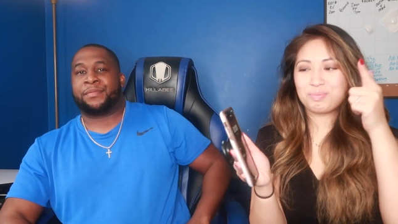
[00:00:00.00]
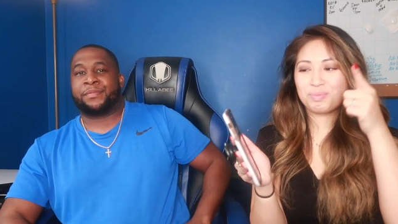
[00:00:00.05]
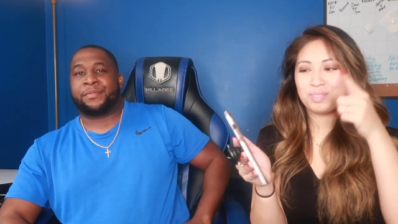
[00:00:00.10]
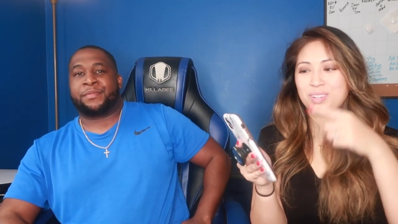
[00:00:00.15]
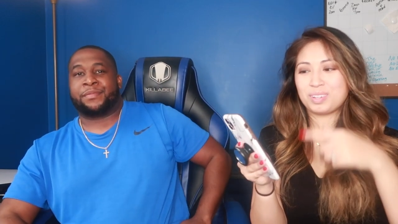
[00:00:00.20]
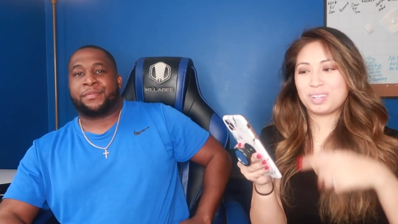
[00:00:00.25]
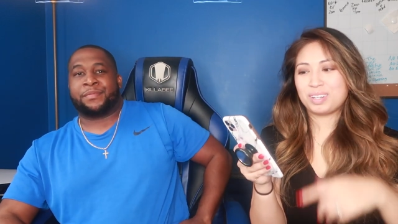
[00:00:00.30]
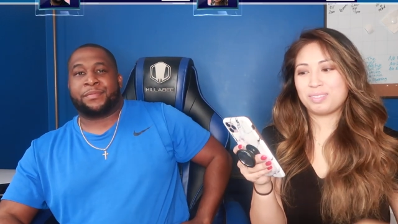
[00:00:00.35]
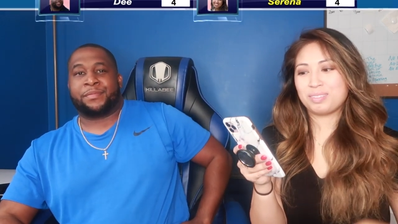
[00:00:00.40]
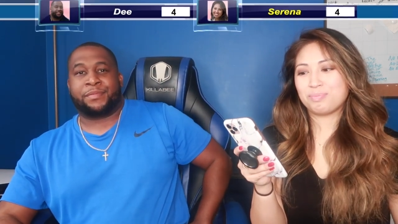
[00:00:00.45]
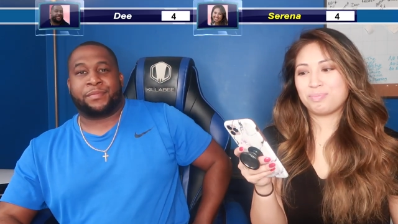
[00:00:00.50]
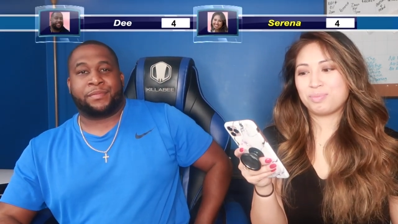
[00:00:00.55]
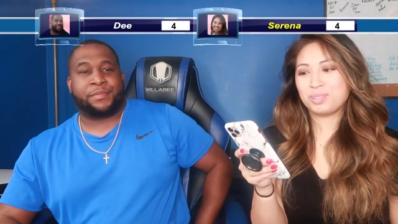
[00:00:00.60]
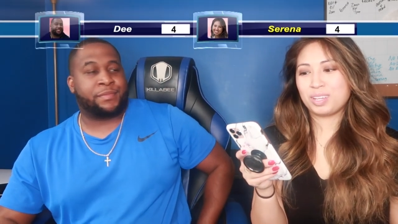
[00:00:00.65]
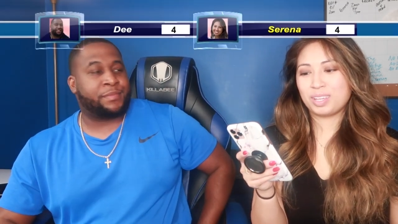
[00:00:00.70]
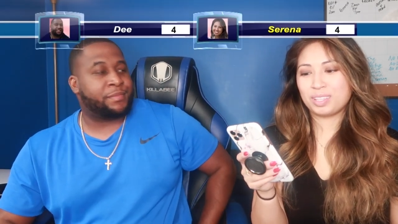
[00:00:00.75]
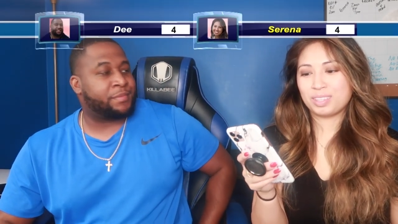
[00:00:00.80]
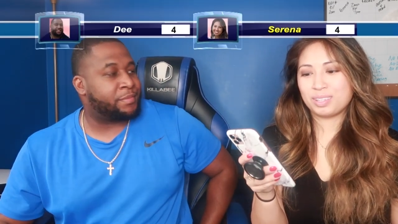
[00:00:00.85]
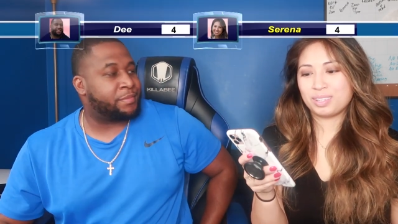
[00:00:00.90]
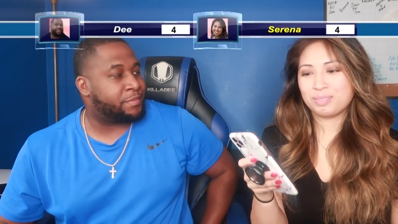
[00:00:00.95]
Speaker 1: Okay, you
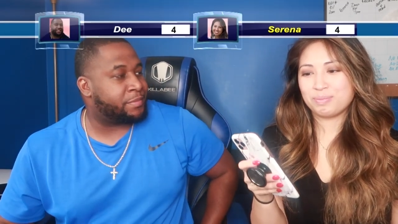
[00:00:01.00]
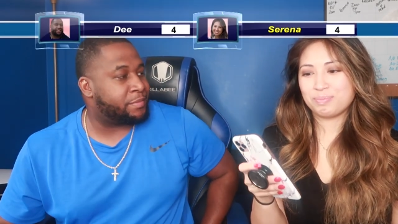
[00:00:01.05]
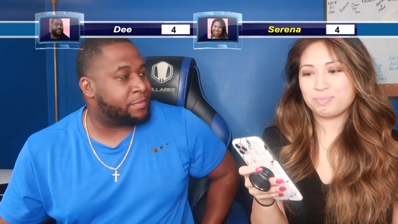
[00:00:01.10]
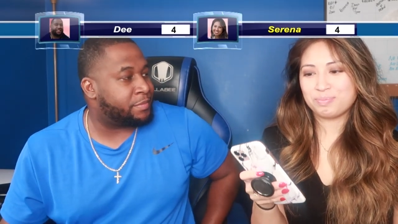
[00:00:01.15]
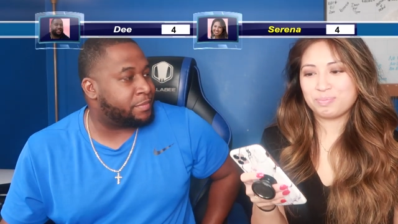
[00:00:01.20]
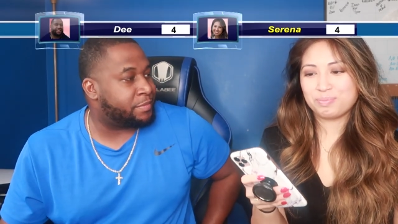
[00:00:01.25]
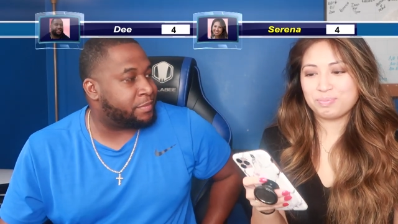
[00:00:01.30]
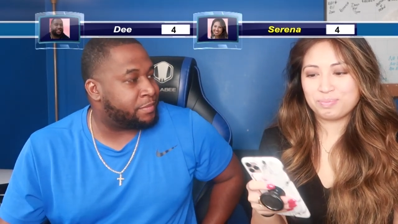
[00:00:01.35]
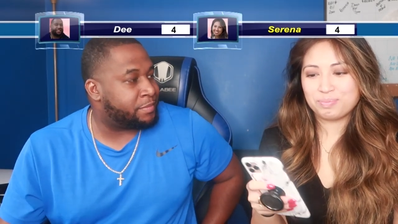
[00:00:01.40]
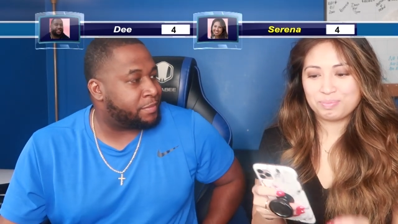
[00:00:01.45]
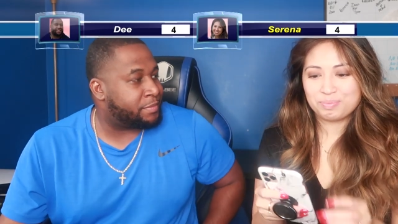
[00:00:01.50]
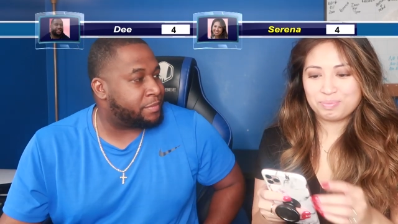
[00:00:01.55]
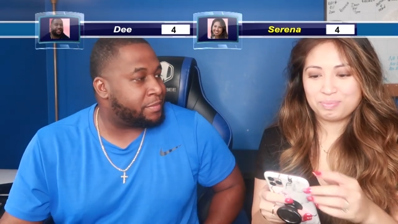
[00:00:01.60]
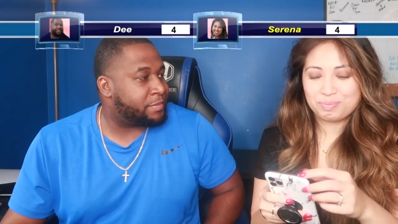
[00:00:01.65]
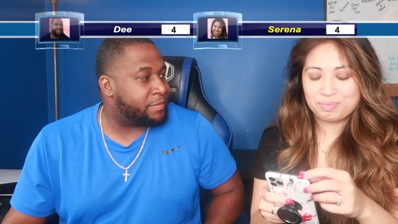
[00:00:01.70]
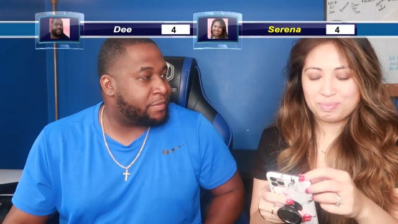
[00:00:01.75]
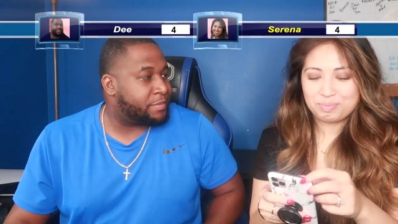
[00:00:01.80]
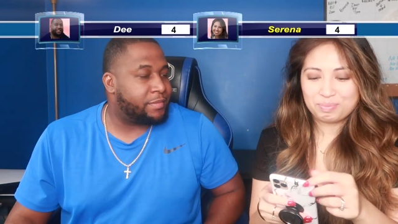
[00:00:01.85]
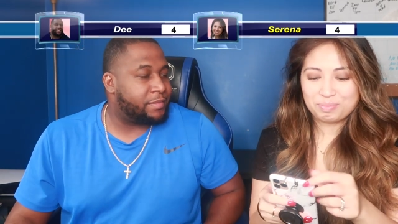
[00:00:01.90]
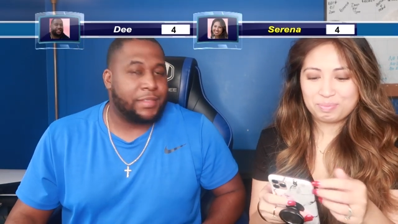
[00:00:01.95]
got that.
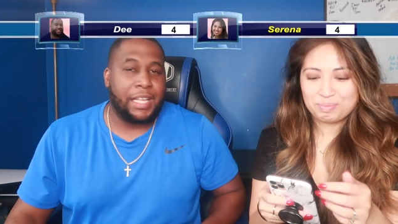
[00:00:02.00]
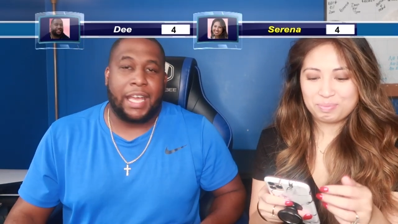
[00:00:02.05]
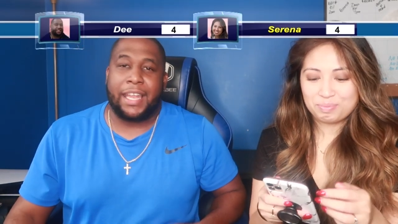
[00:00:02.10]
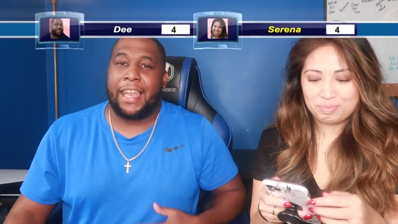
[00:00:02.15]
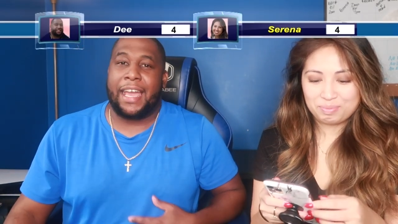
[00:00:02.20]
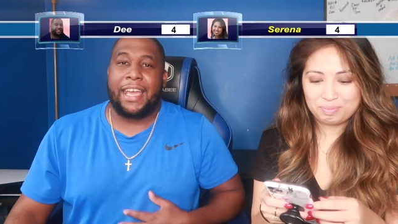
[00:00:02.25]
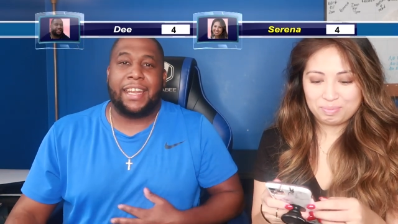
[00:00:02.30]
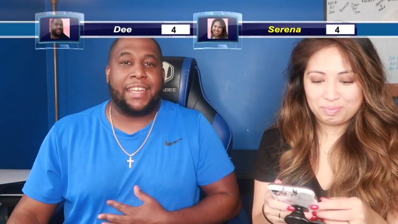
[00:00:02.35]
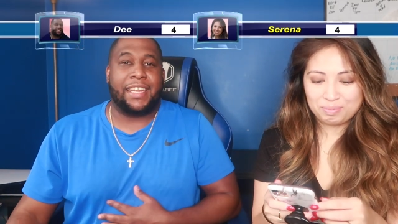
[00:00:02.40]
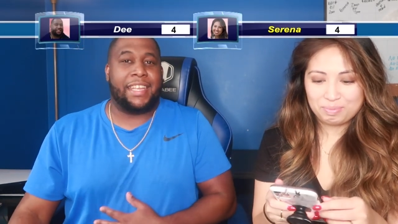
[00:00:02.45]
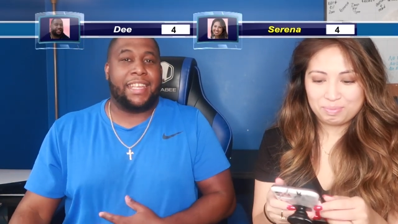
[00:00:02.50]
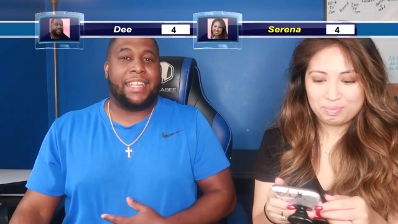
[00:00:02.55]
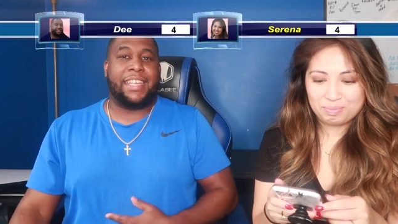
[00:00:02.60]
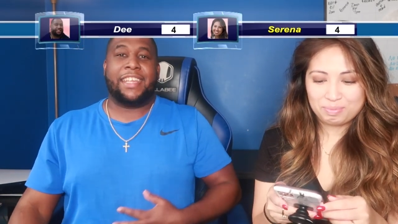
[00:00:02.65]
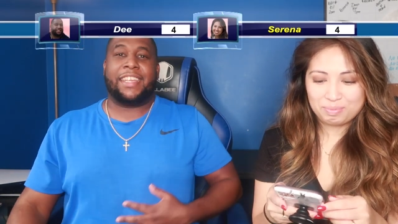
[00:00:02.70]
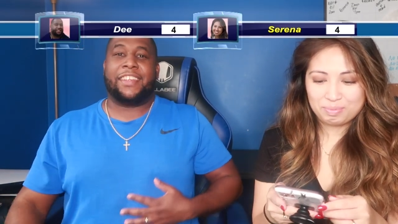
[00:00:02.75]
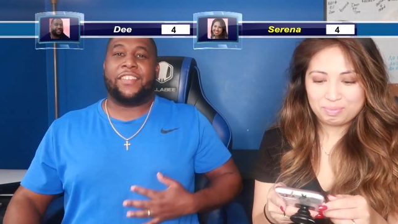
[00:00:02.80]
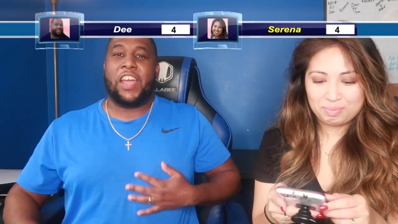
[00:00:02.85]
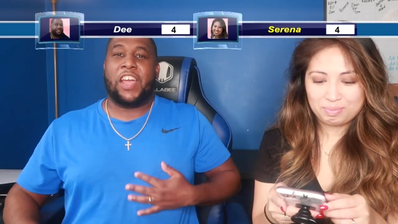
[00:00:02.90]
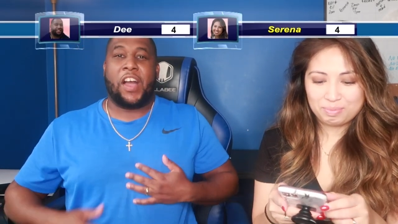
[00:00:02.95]
I like to
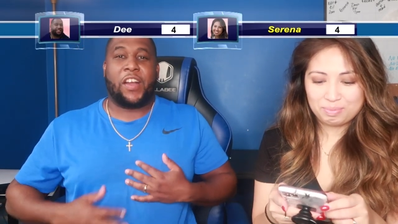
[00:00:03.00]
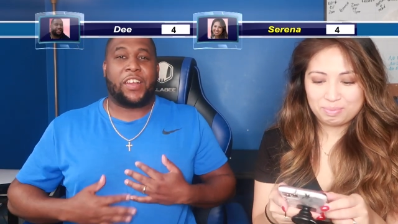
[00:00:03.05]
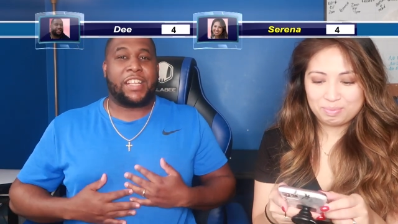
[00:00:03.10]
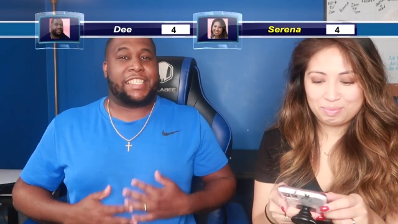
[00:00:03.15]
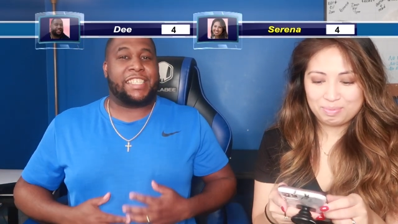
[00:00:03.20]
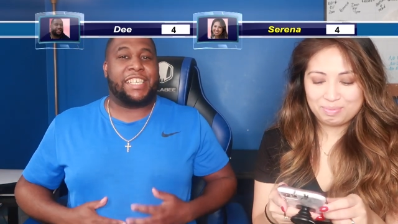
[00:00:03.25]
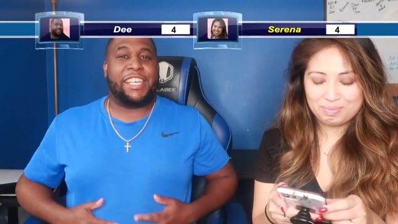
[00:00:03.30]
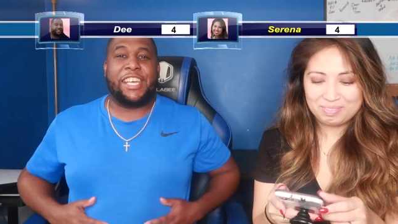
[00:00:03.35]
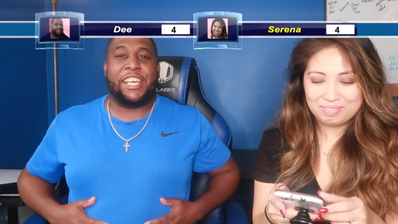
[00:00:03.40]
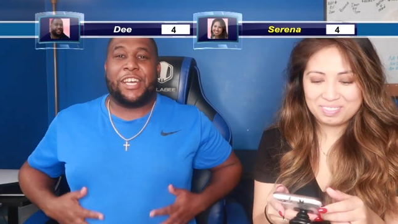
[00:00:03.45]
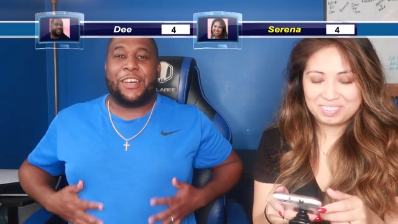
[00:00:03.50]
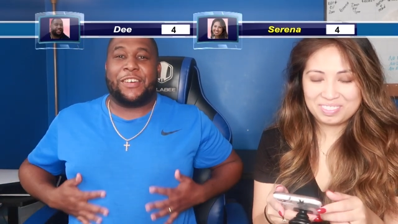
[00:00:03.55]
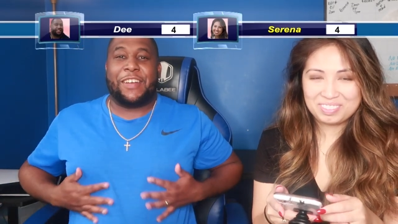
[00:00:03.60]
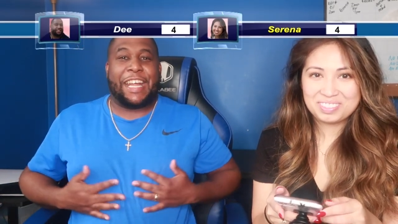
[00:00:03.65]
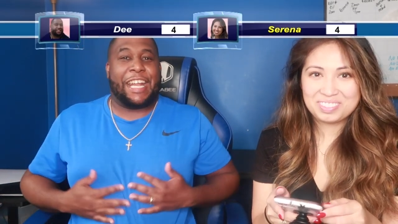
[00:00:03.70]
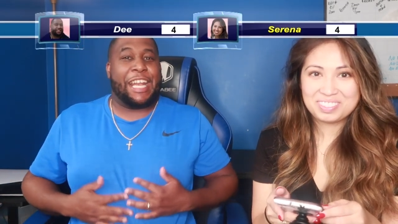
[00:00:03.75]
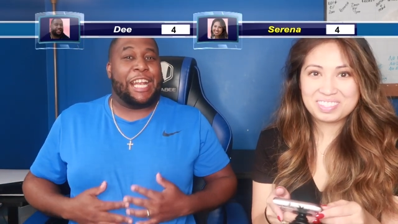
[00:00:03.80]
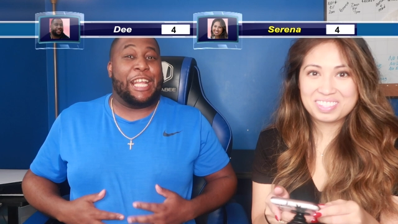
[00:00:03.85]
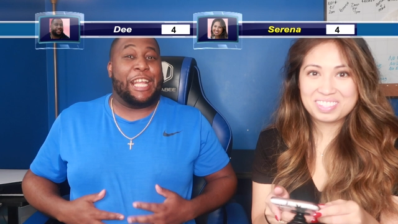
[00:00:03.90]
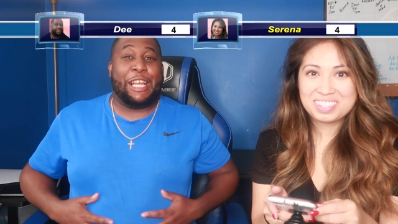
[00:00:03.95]
eat. If y'all can tell,
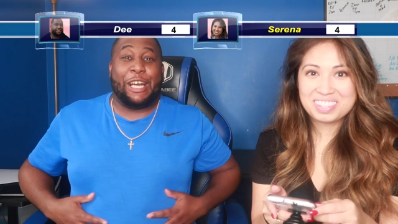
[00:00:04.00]
man.